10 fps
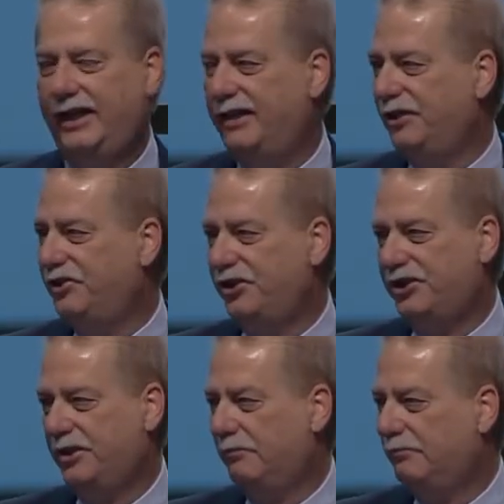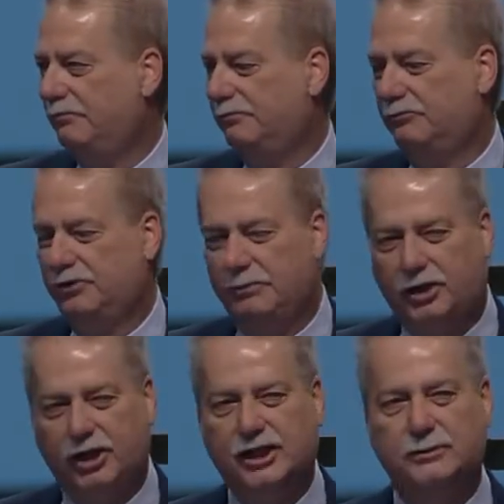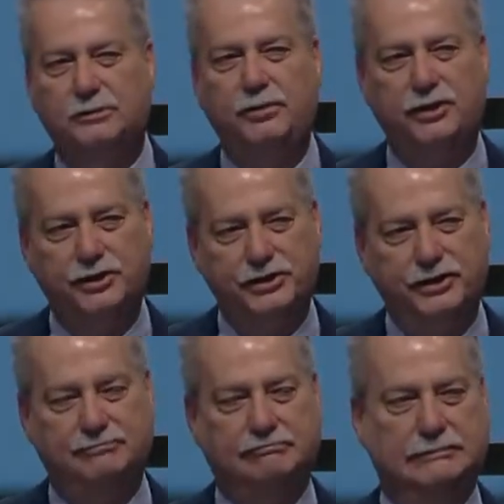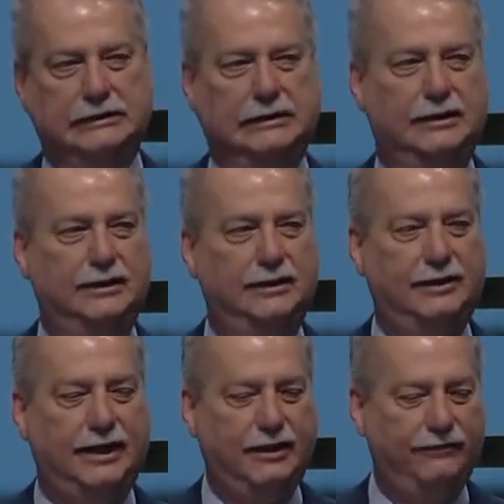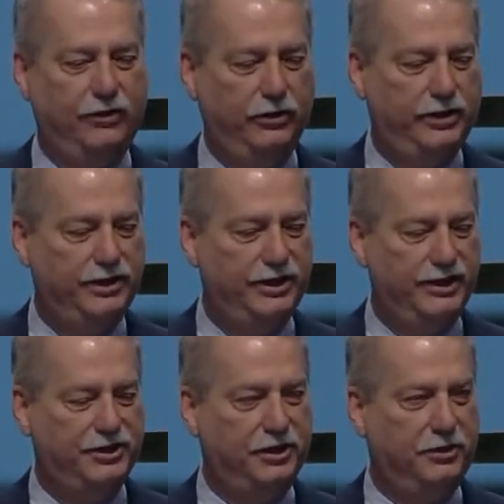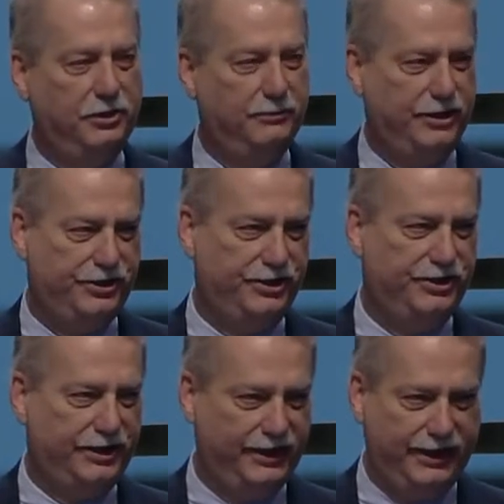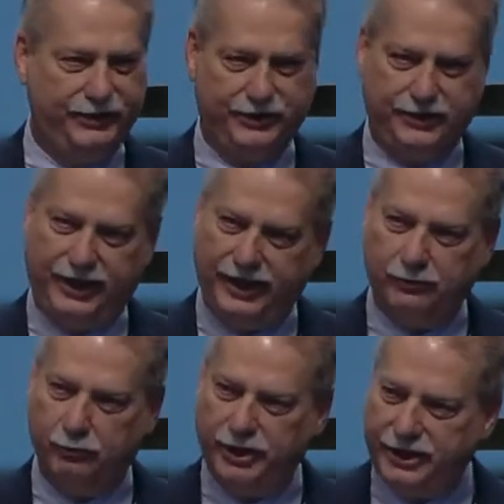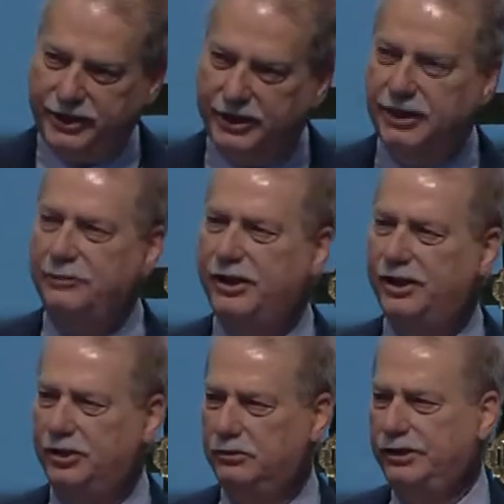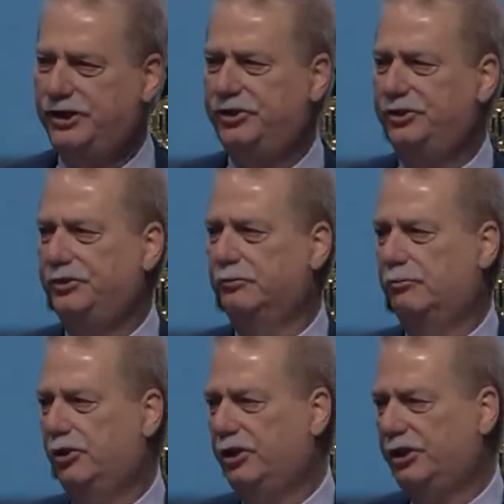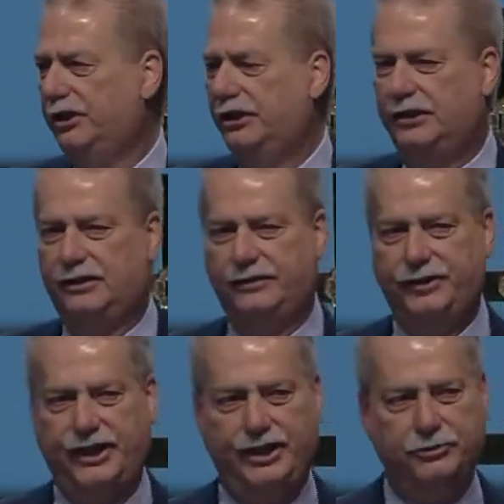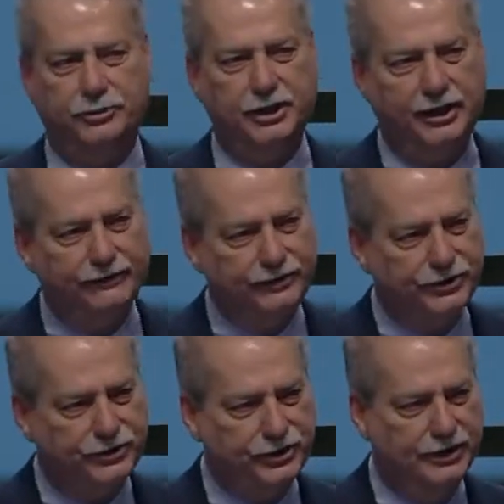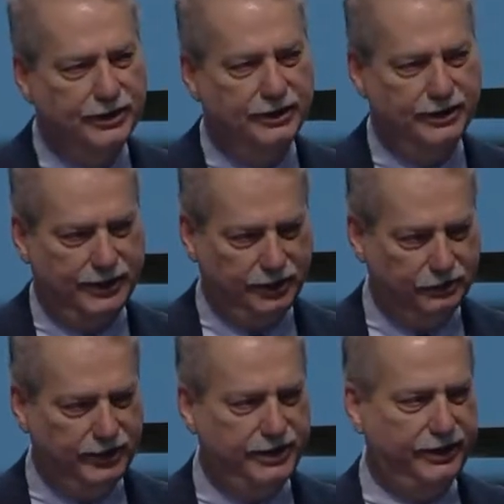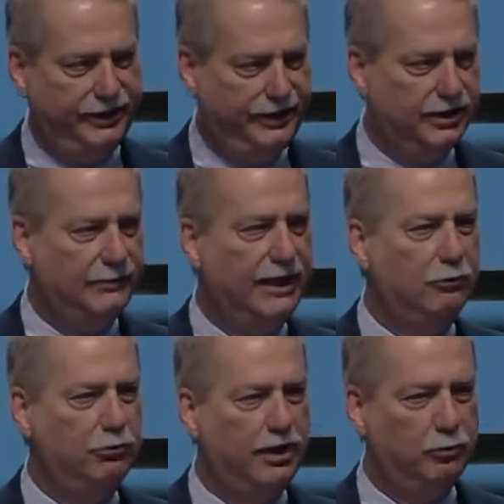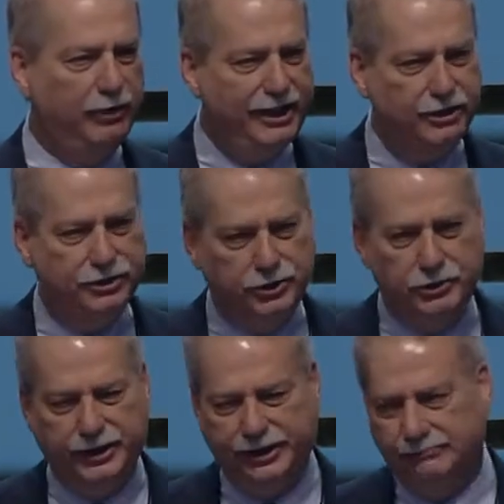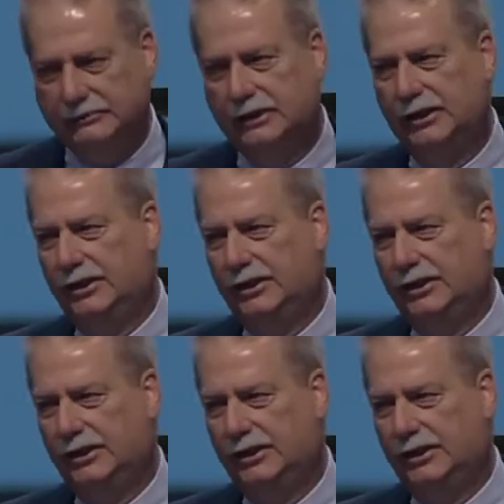Dana is just a remarkable person. Our focus is on mission together, and we come not only to do the work of the annual conference, not only to hear about what we are doing,